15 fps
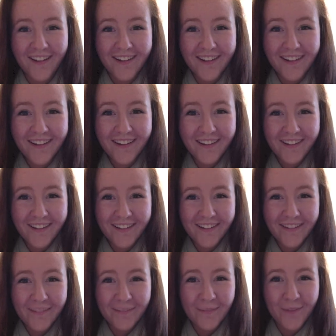
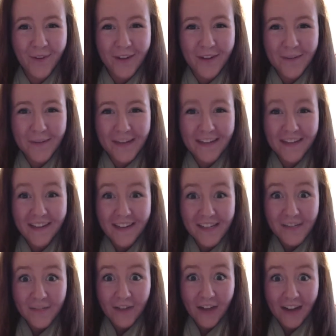Good morning, Amanda.
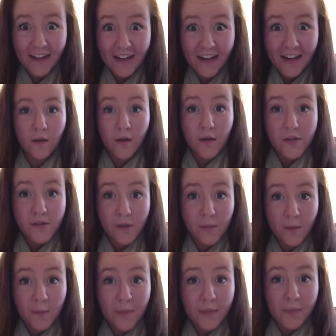It's Friday. So I'm
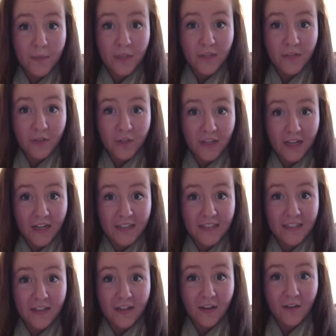a big believer in the
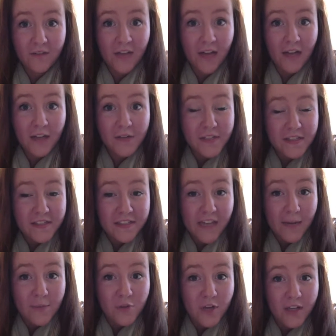idea of not using
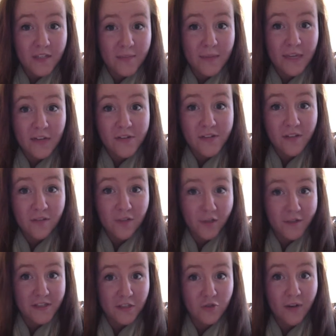Snapchat to make yourself look
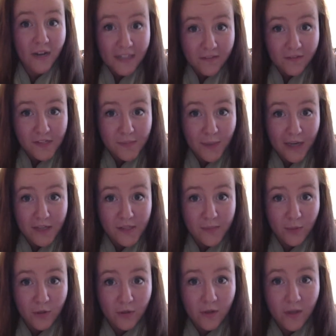as attractive as
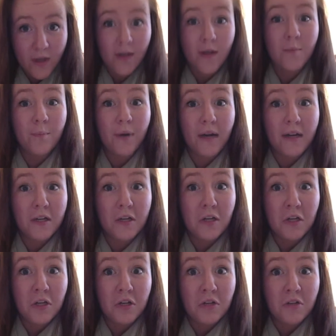possible, but
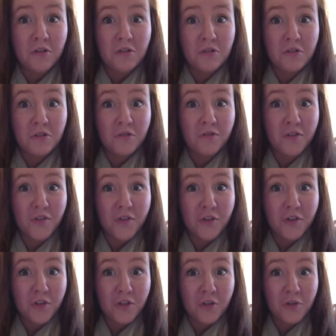to
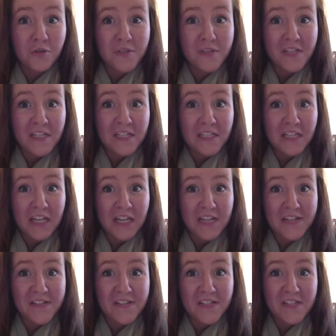further use it
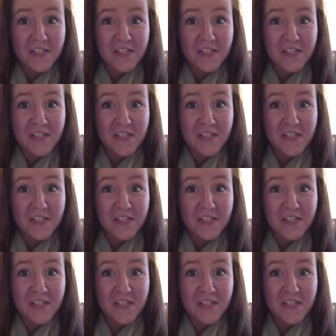as